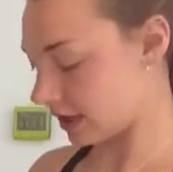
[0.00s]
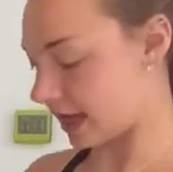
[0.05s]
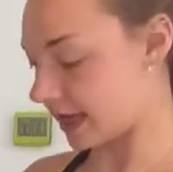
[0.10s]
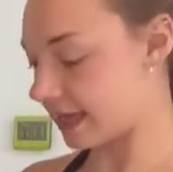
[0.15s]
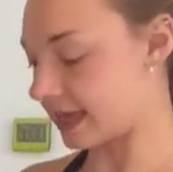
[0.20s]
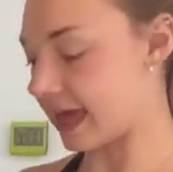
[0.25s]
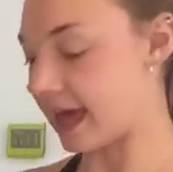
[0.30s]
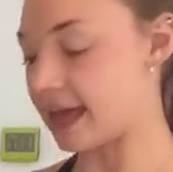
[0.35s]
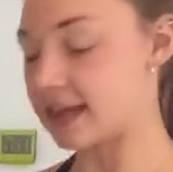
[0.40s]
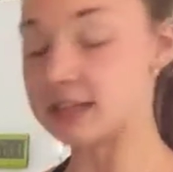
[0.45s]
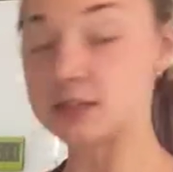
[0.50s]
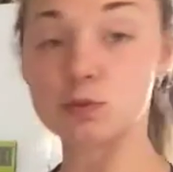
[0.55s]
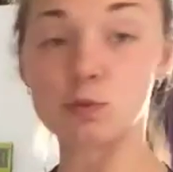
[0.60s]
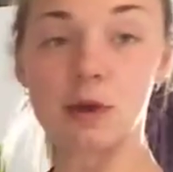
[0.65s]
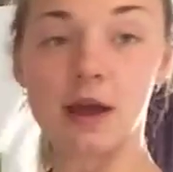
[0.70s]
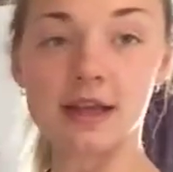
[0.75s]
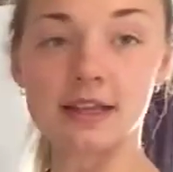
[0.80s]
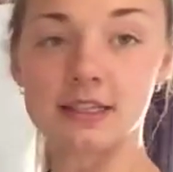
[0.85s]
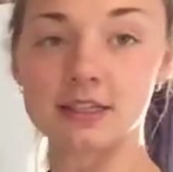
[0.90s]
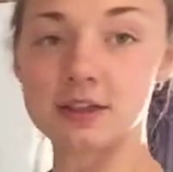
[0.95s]
Again as
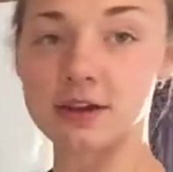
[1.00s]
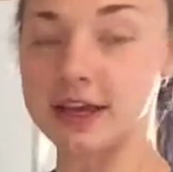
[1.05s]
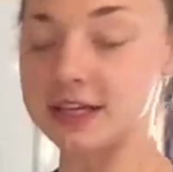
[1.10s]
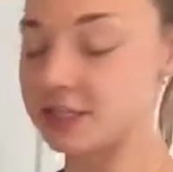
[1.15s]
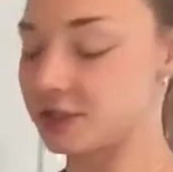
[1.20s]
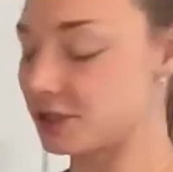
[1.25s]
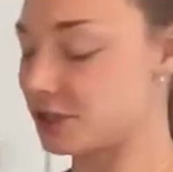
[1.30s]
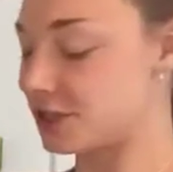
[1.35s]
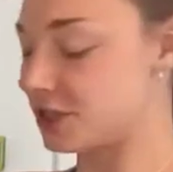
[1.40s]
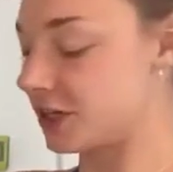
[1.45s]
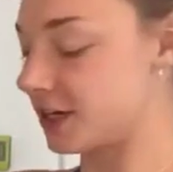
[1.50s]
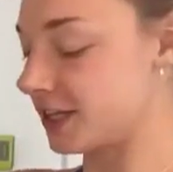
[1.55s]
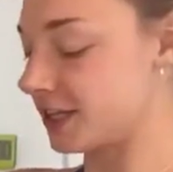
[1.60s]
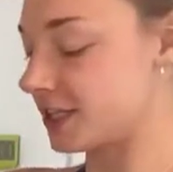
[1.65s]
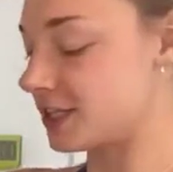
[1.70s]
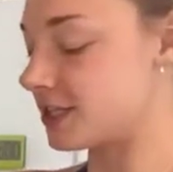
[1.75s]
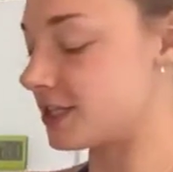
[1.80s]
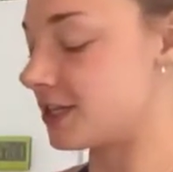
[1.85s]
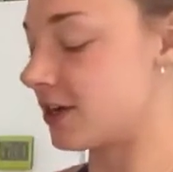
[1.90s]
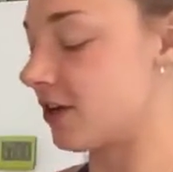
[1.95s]
well, so as you're stirring
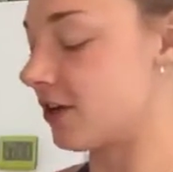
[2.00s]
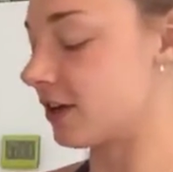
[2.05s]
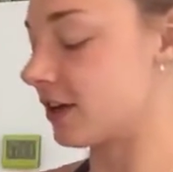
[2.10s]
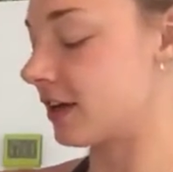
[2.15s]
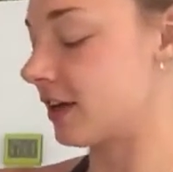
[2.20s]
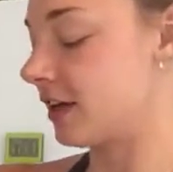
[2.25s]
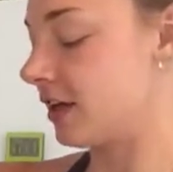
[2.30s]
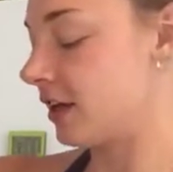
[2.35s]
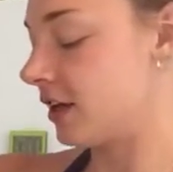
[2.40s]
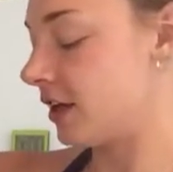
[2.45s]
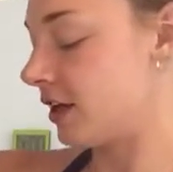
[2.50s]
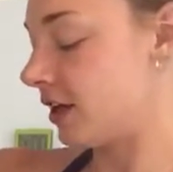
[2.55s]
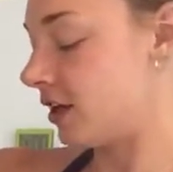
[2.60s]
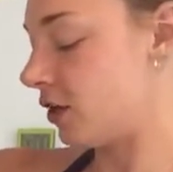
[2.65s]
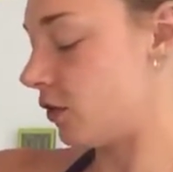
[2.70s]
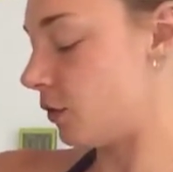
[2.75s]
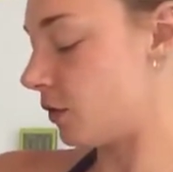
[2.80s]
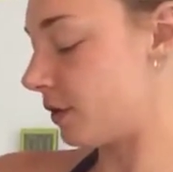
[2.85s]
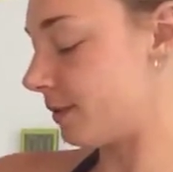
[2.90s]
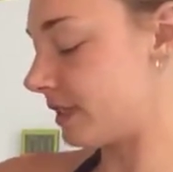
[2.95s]
the stock,
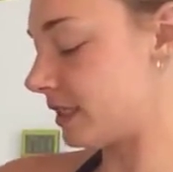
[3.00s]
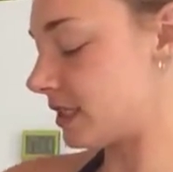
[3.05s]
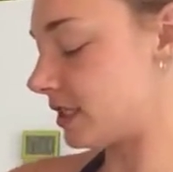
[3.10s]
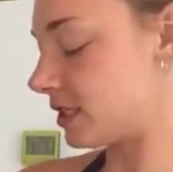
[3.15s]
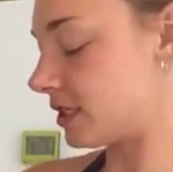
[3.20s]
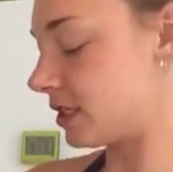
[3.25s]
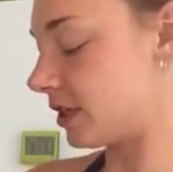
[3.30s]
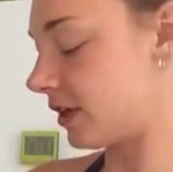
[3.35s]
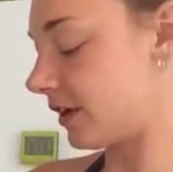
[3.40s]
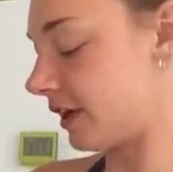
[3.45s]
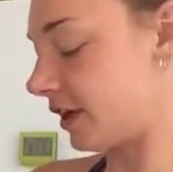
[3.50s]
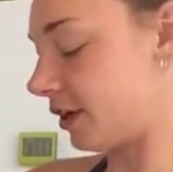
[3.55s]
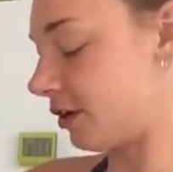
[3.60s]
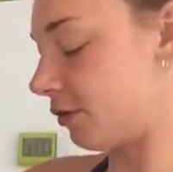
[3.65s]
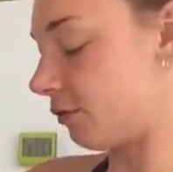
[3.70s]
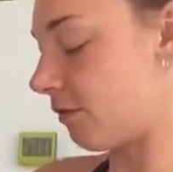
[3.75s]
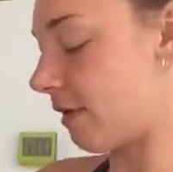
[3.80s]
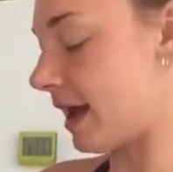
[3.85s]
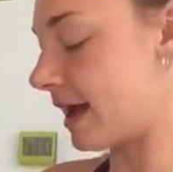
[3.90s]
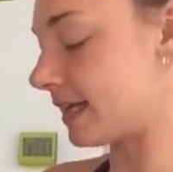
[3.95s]
you want to be stirring
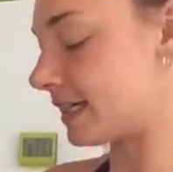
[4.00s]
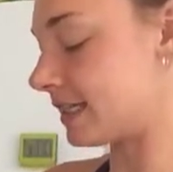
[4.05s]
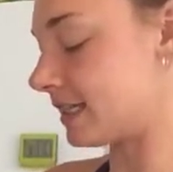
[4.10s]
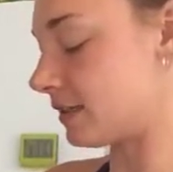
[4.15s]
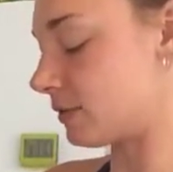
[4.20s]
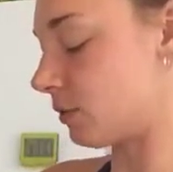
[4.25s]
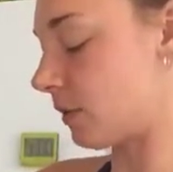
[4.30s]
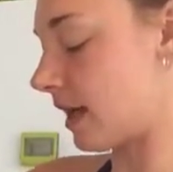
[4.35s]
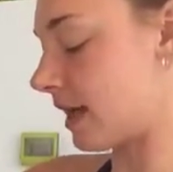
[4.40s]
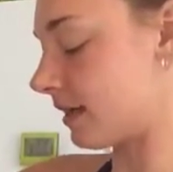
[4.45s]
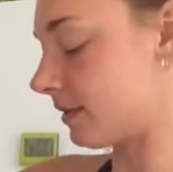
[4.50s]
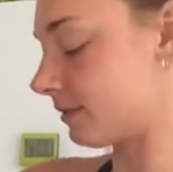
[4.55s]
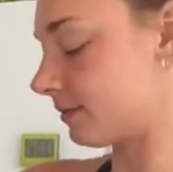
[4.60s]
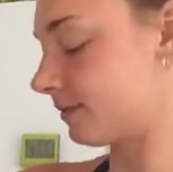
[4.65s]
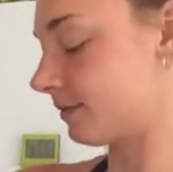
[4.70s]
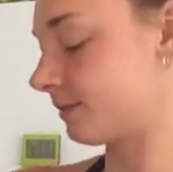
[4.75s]
your rice as well.